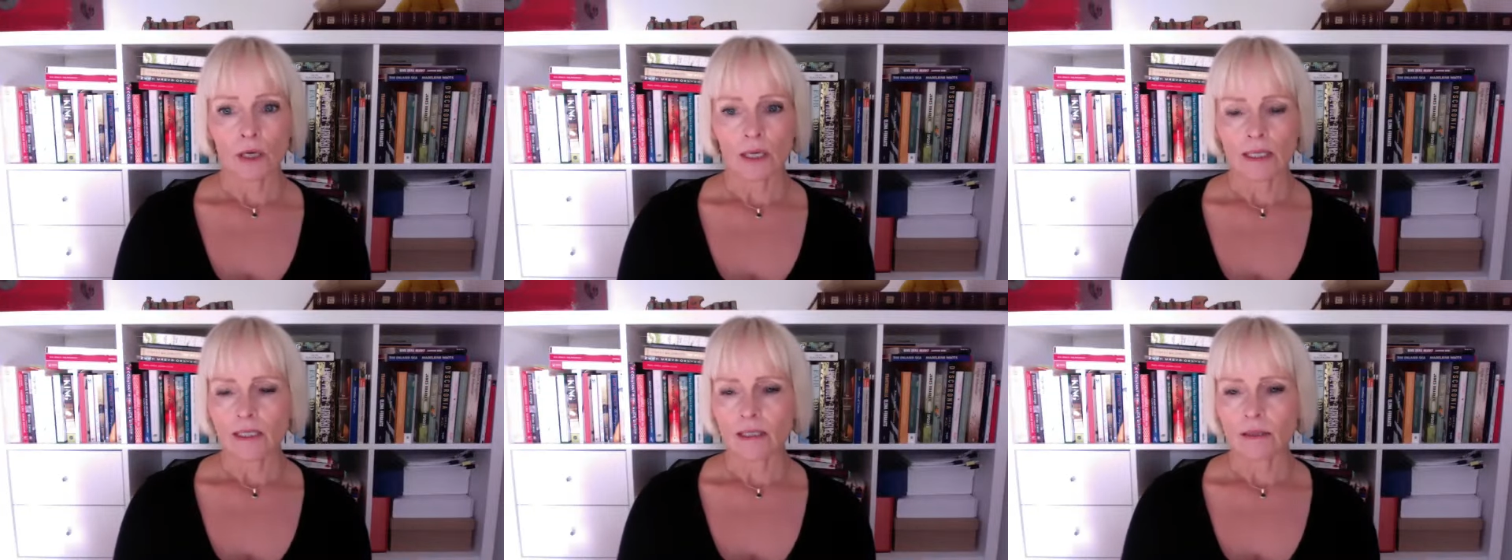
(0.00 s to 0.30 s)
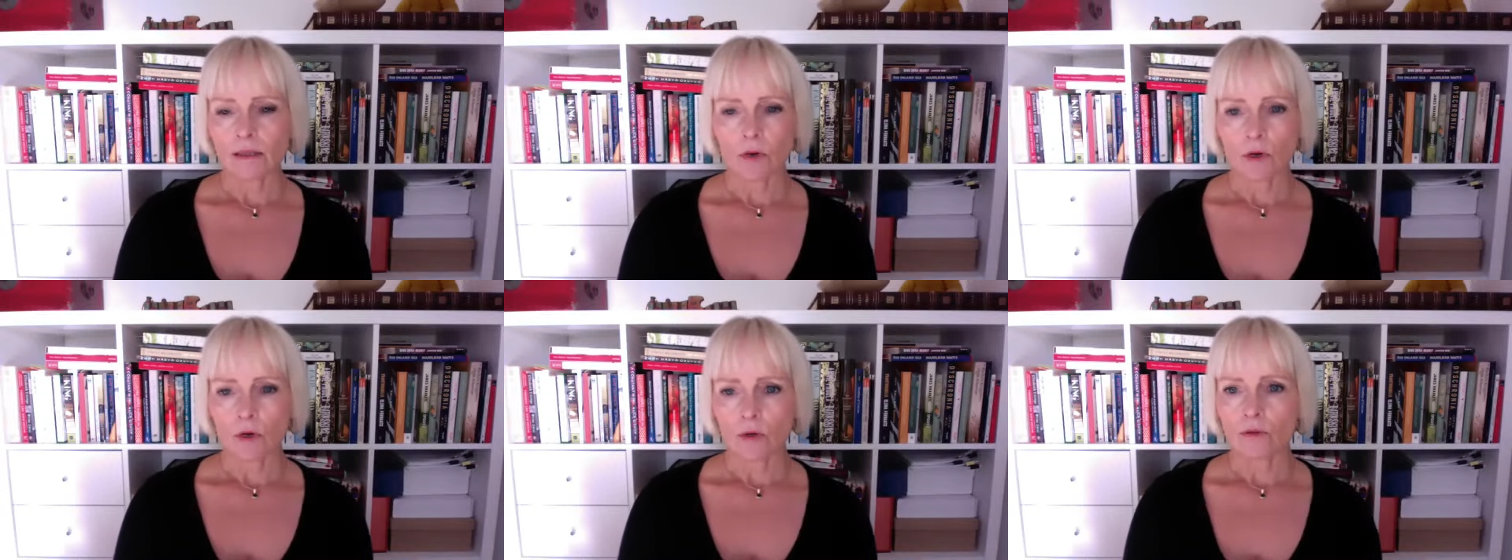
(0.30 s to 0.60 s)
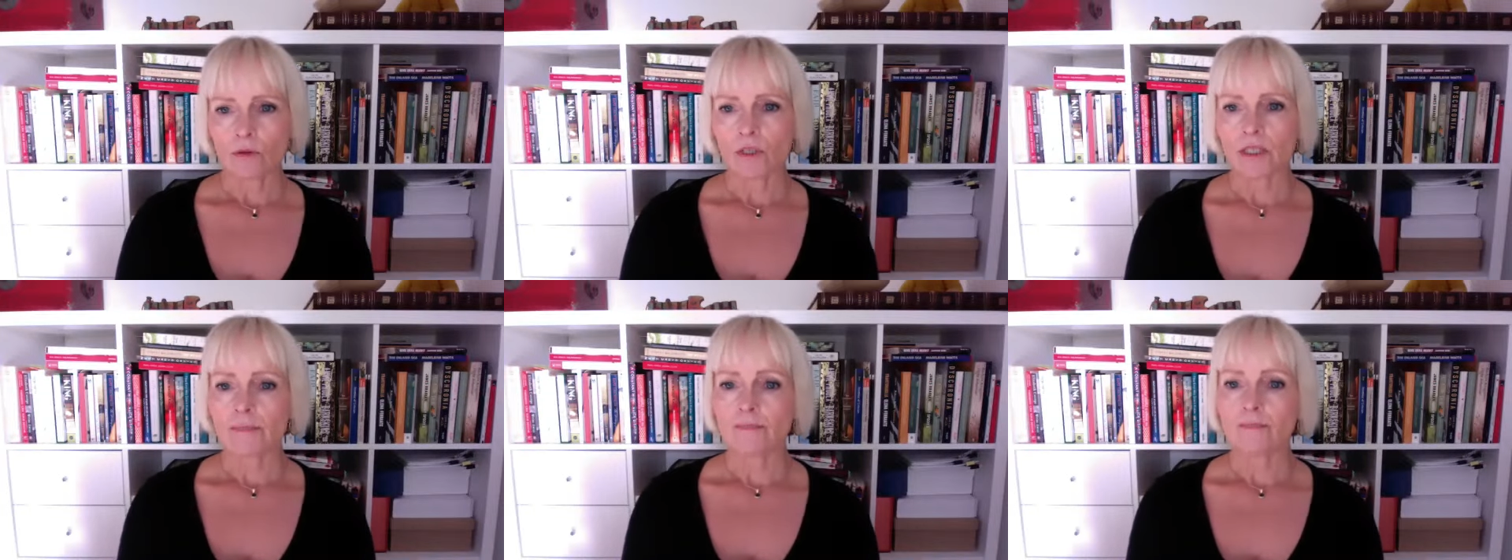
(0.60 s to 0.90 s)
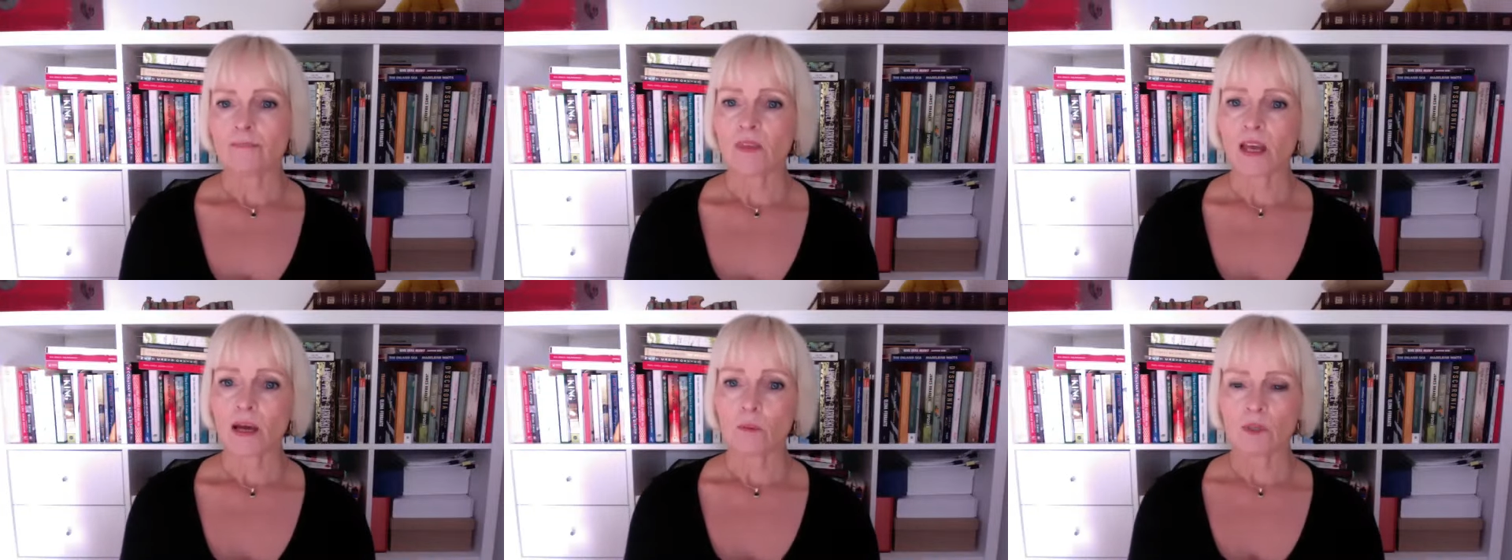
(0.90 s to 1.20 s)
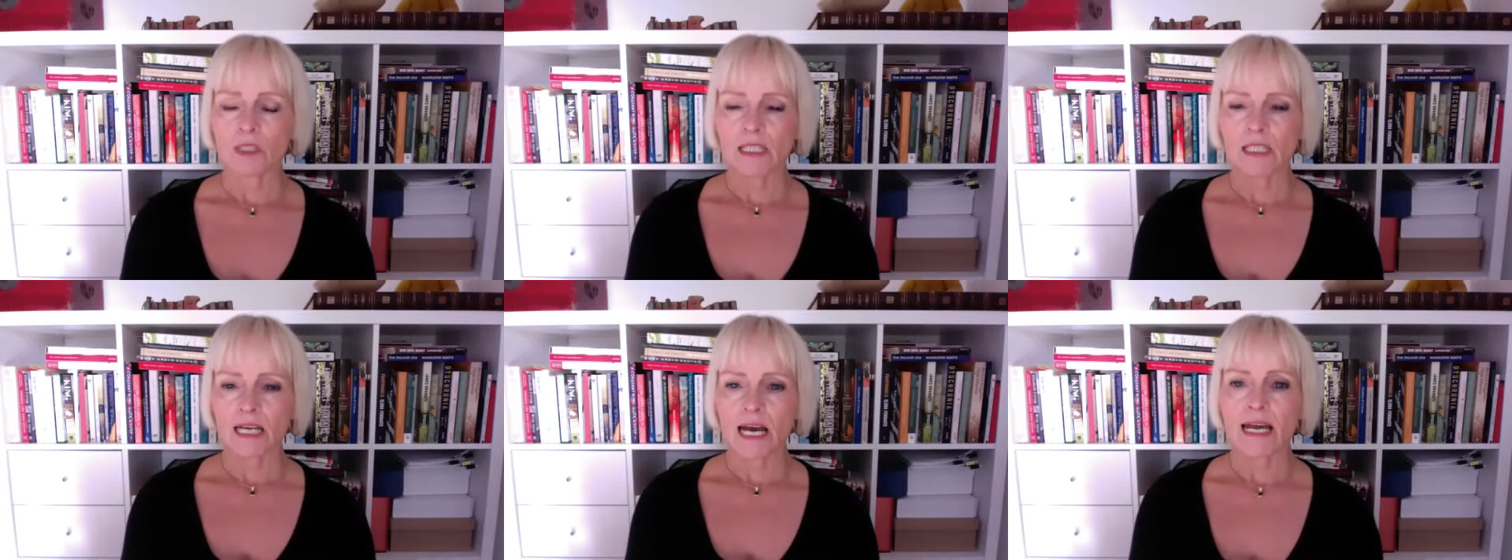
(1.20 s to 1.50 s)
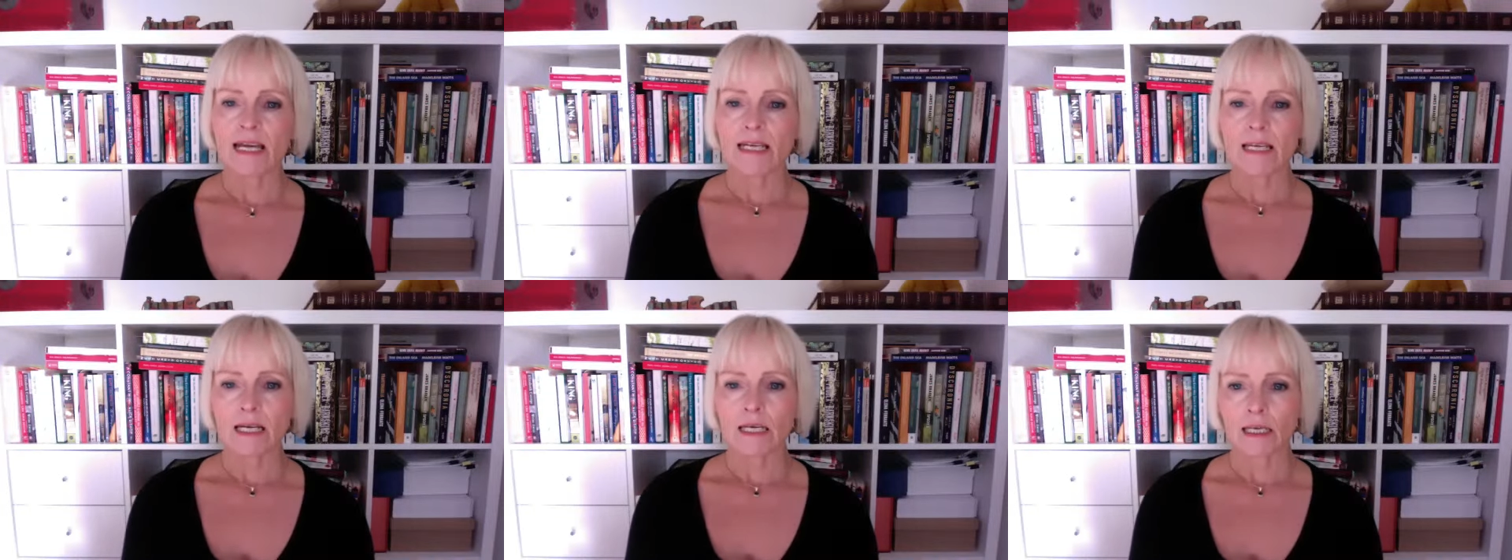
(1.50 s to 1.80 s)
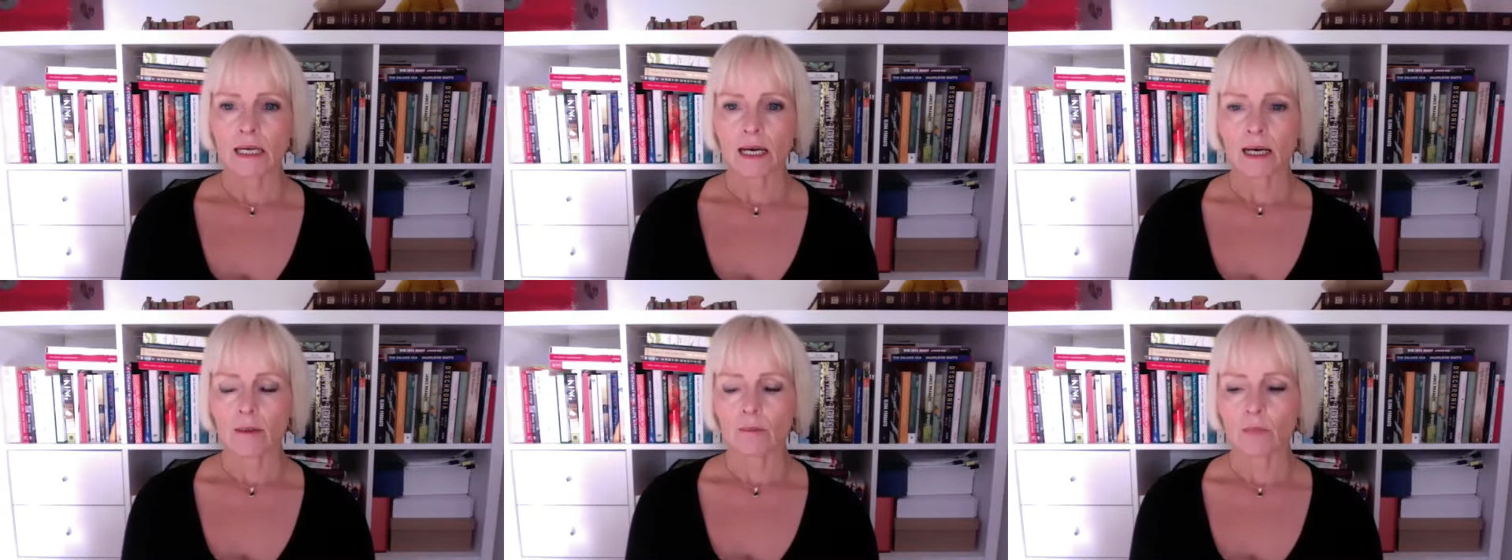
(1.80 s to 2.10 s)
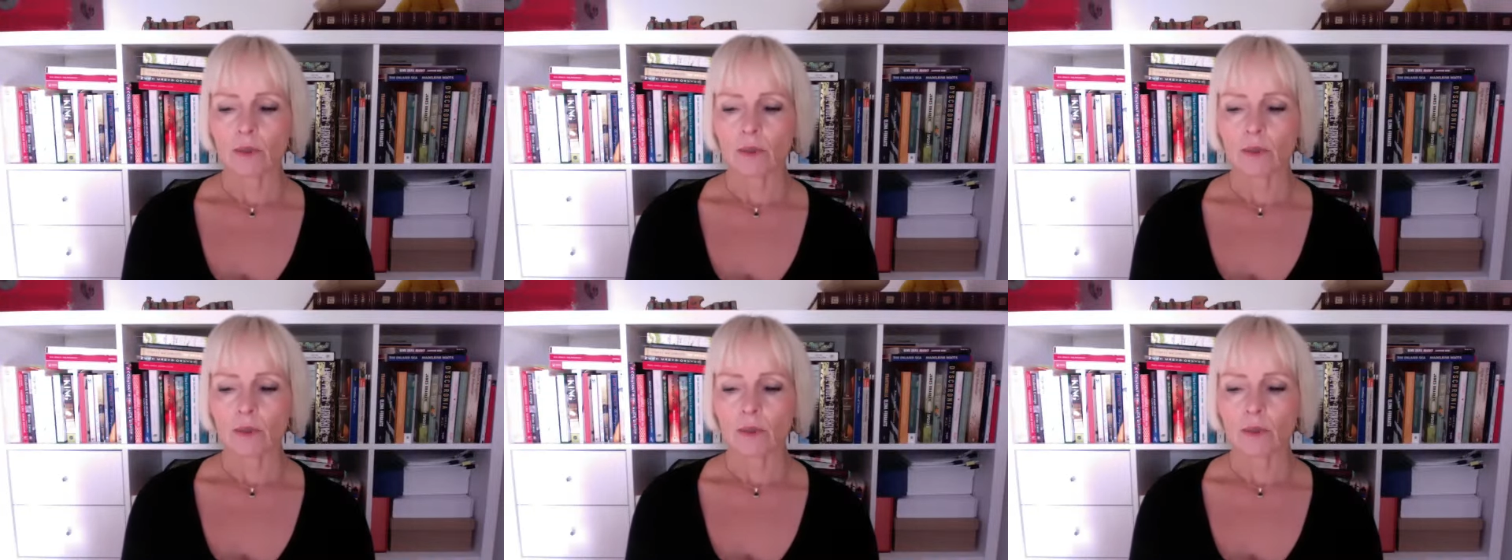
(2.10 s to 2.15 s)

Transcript: I suppose, that was taken up